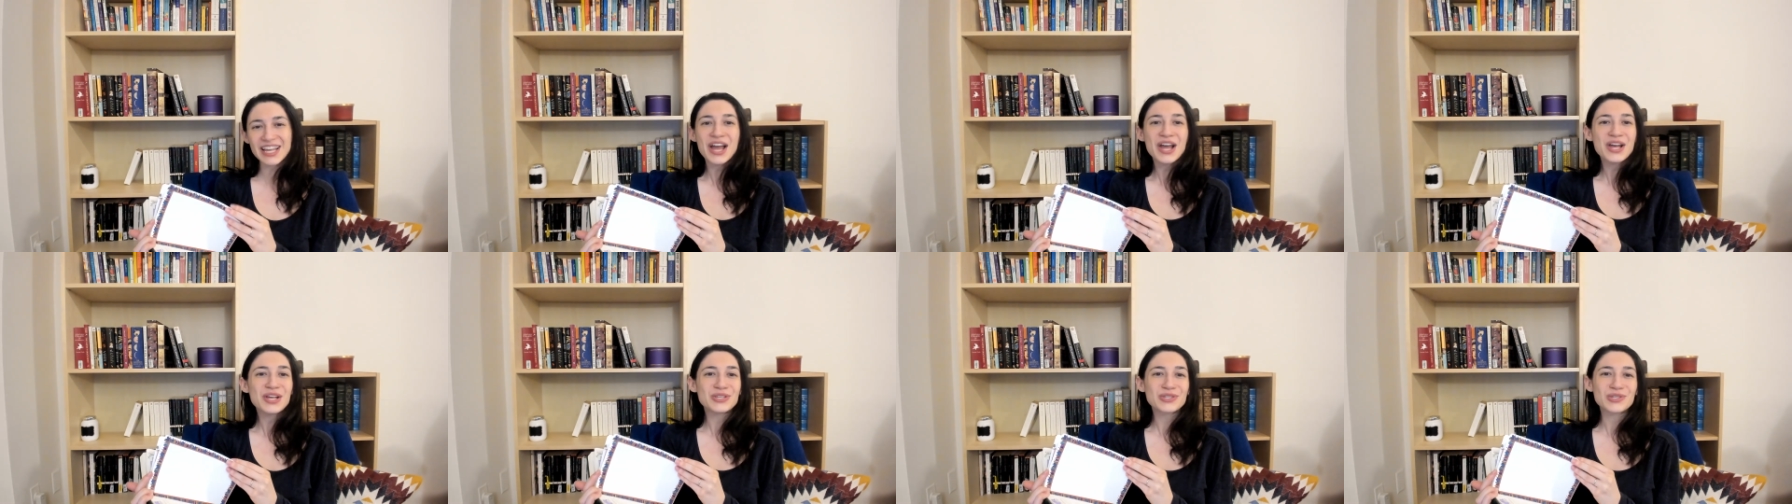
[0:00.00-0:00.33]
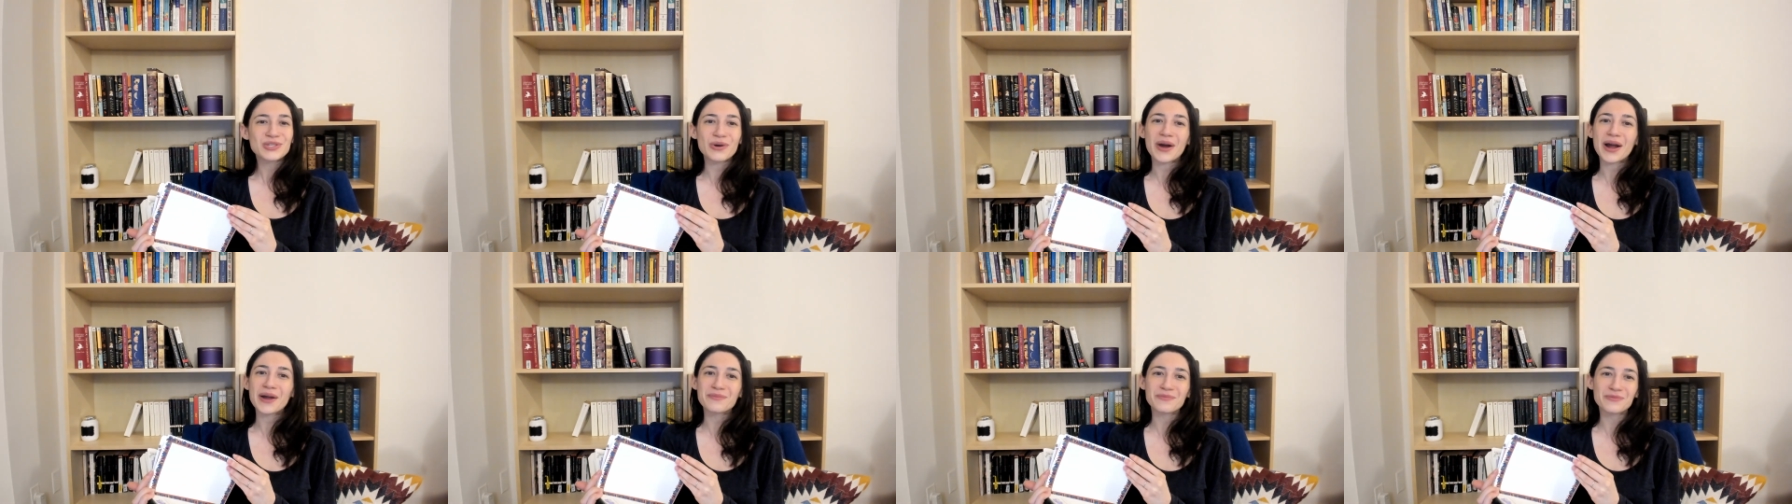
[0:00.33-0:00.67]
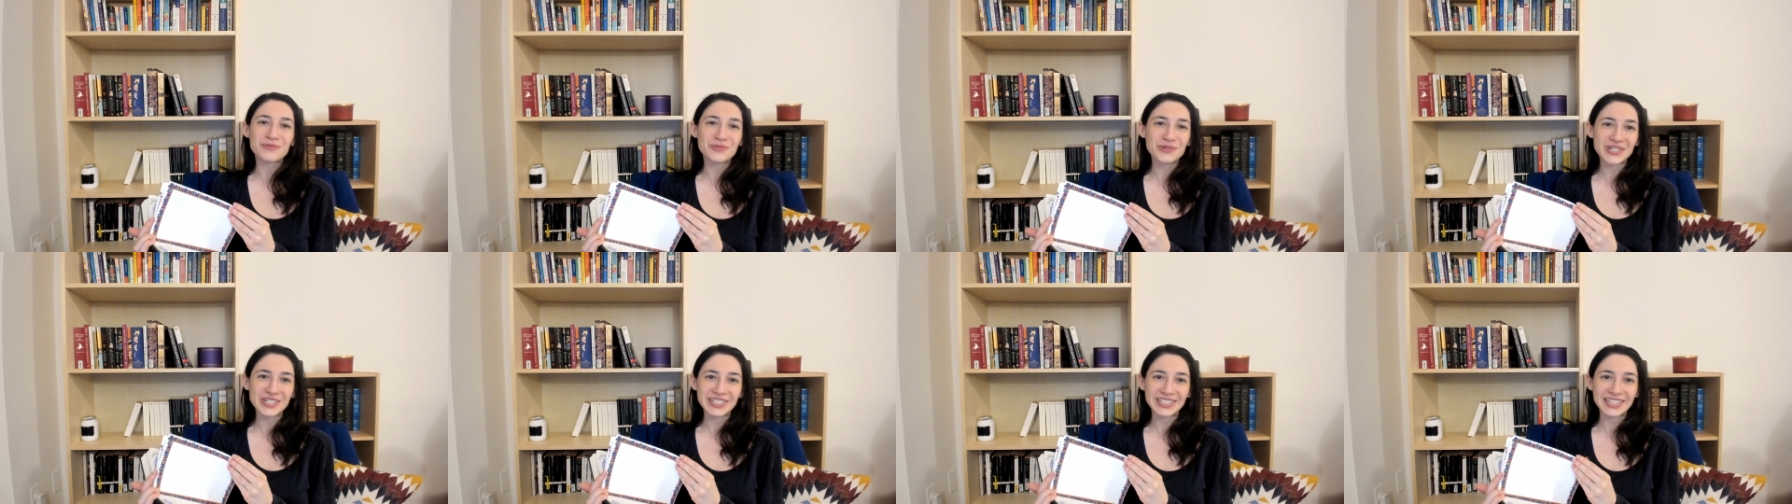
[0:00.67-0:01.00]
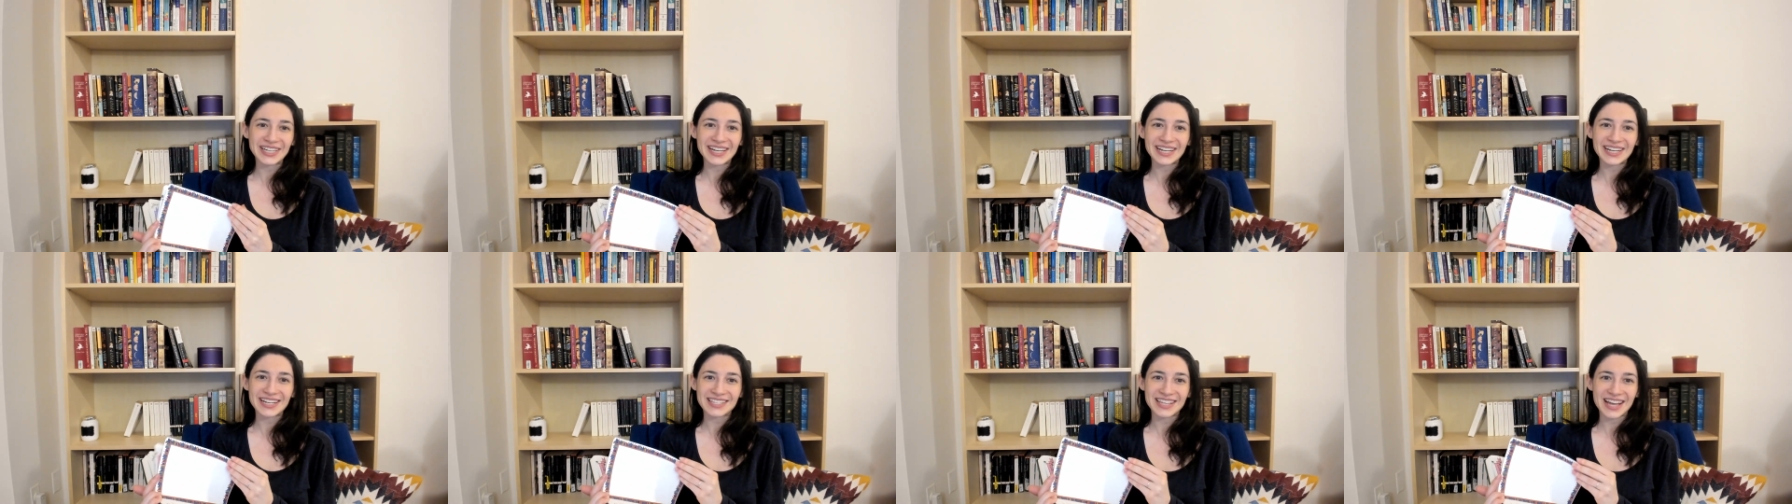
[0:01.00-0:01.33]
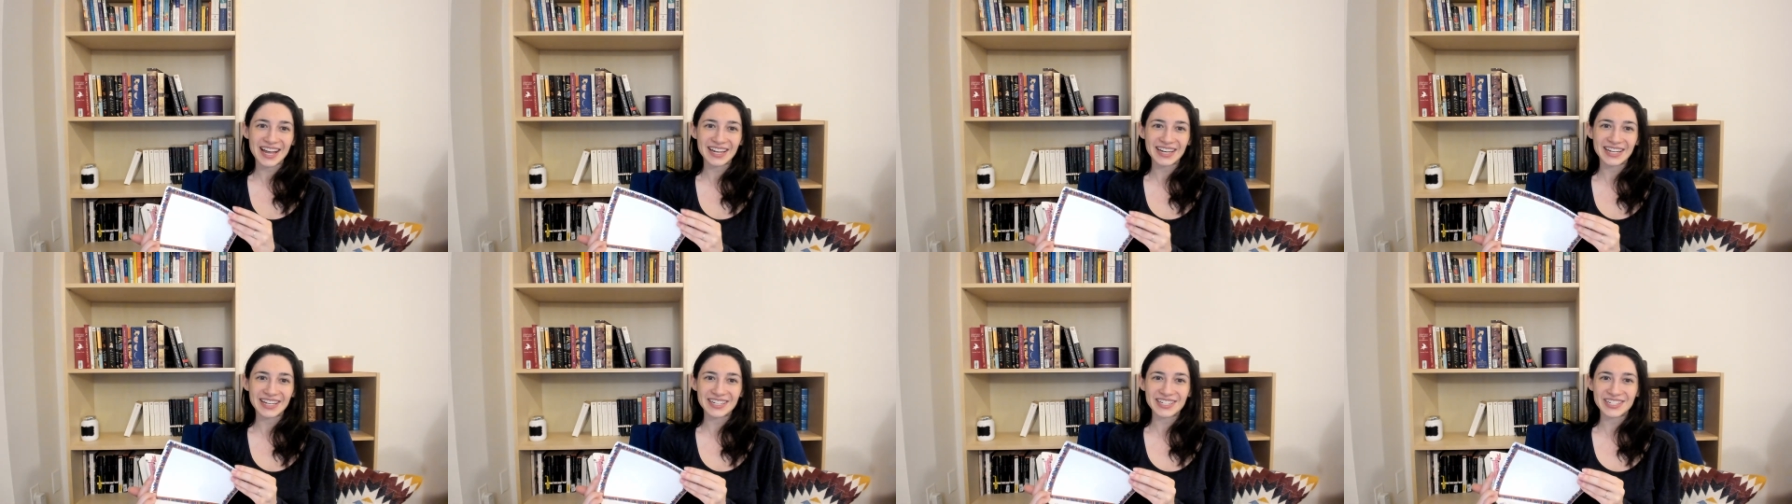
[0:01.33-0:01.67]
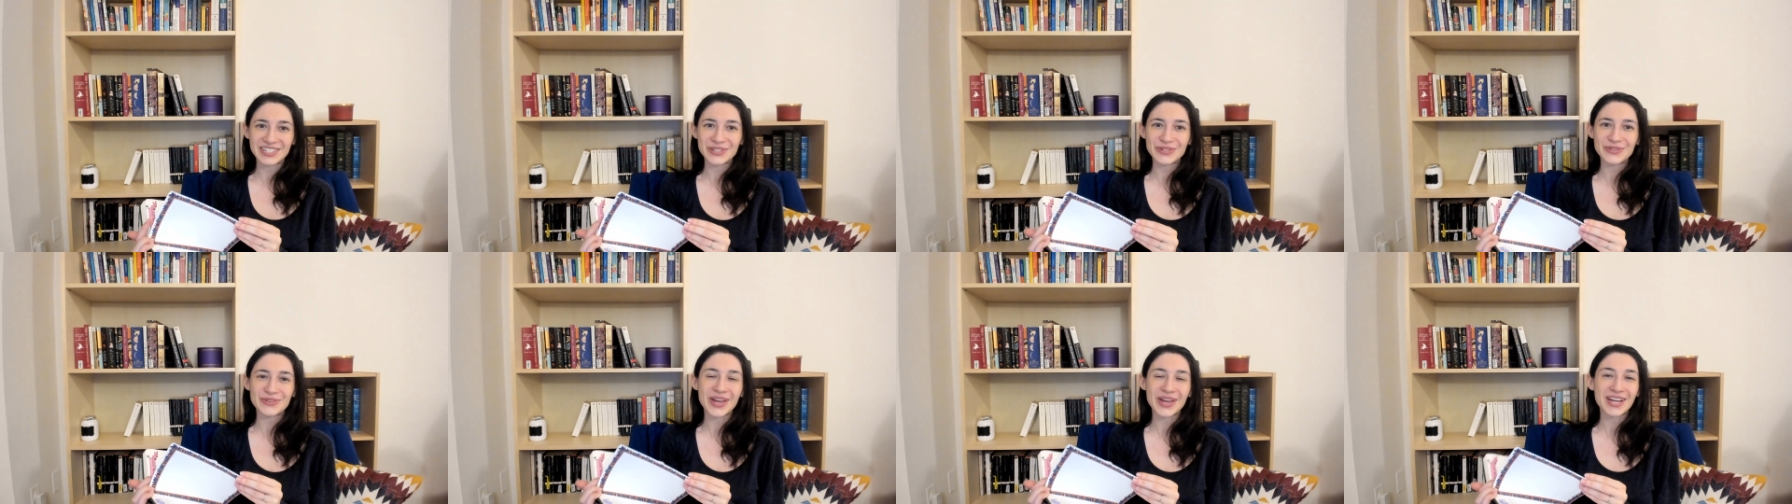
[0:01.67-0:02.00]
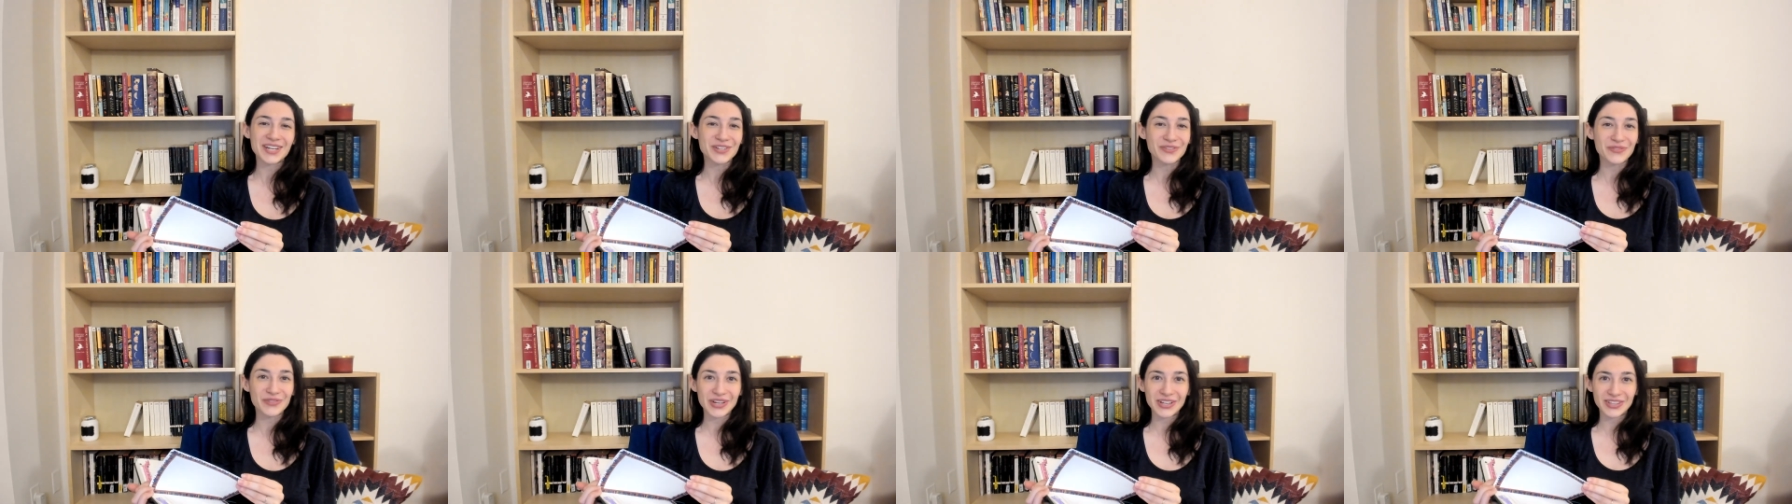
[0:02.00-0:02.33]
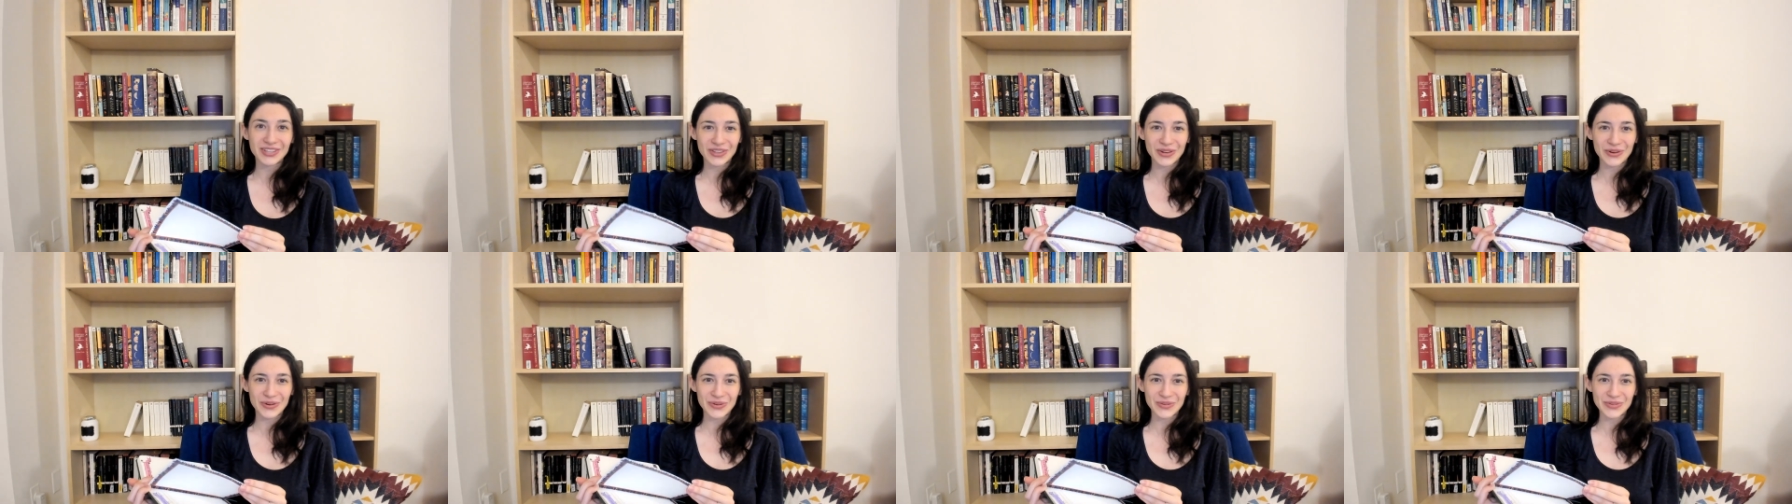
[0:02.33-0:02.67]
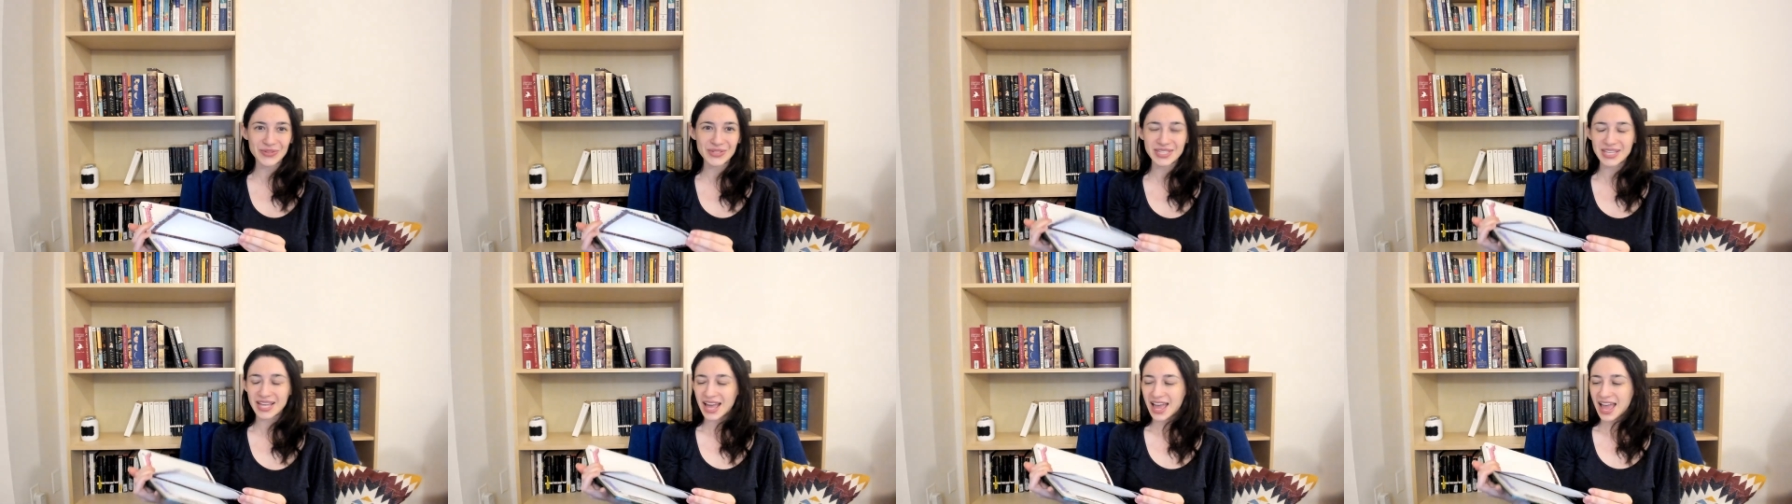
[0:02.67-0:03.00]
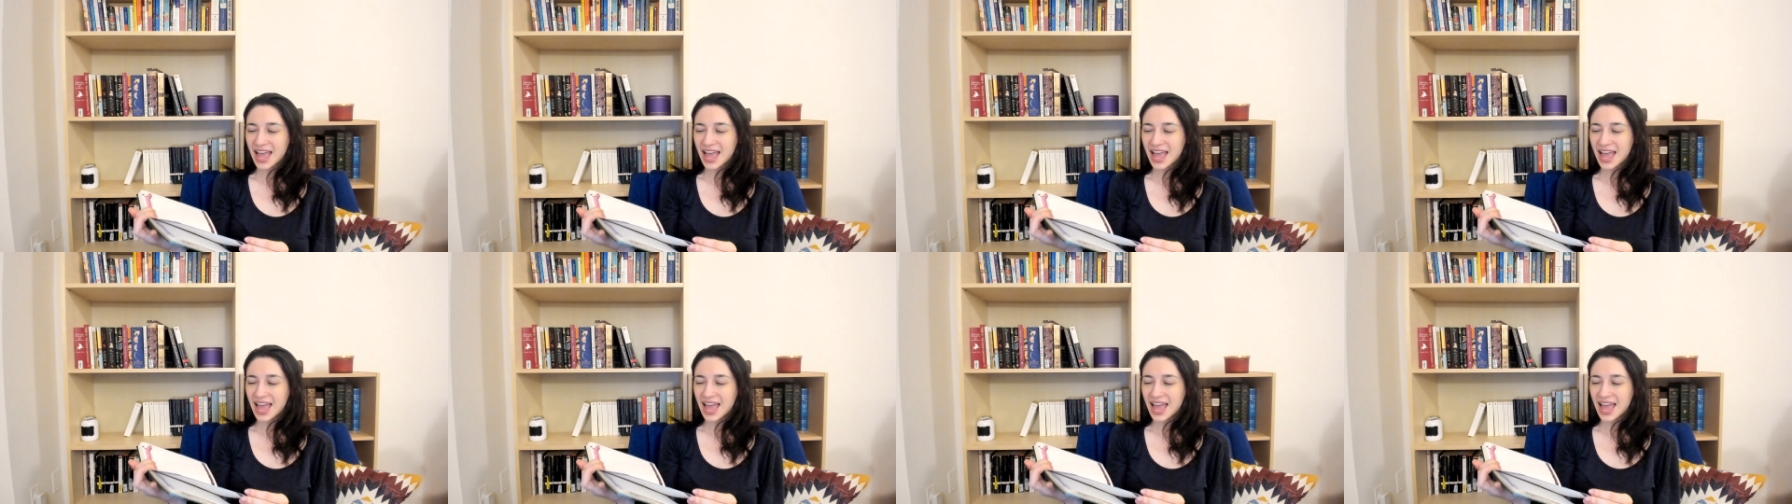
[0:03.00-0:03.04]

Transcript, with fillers: so I'm really excited to get to read those.